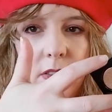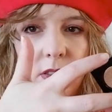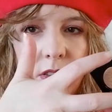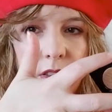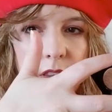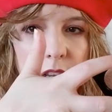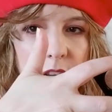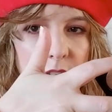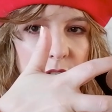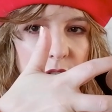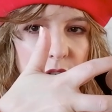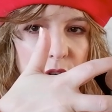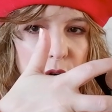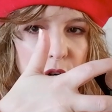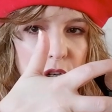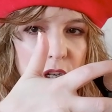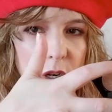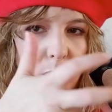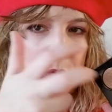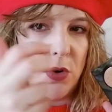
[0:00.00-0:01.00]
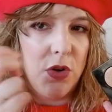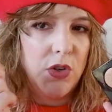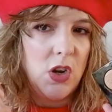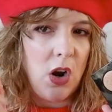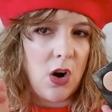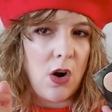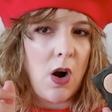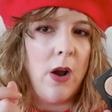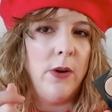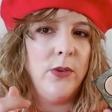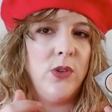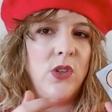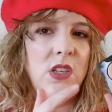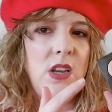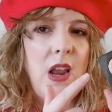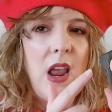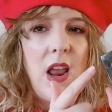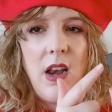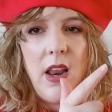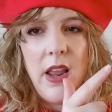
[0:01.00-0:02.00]
These two shimmers are
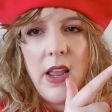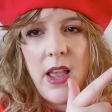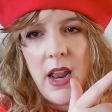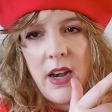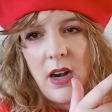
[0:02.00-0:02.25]
outstanding,